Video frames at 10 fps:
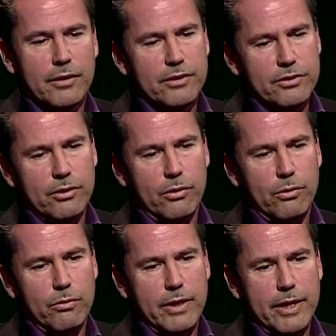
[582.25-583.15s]

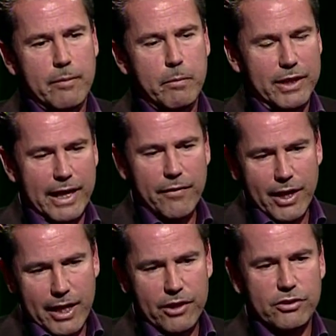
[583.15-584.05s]
So, but yeah,
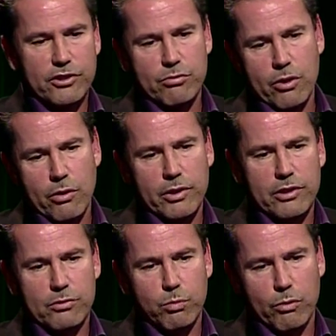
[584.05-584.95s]
that access road
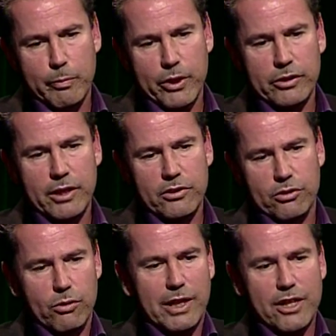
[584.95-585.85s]
we're building
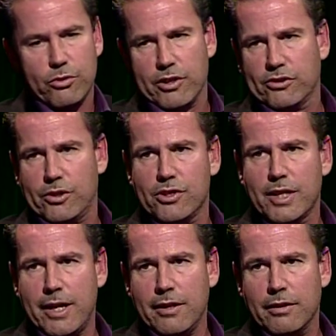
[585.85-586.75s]
to get to the surge
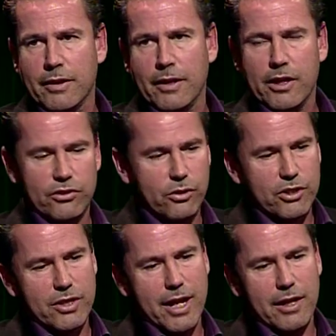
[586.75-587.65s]
tank. The surge
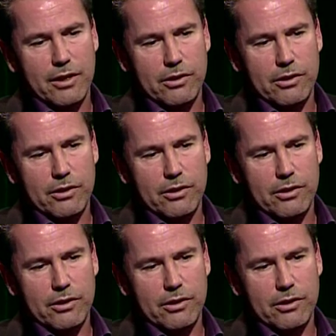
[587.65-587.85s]
tank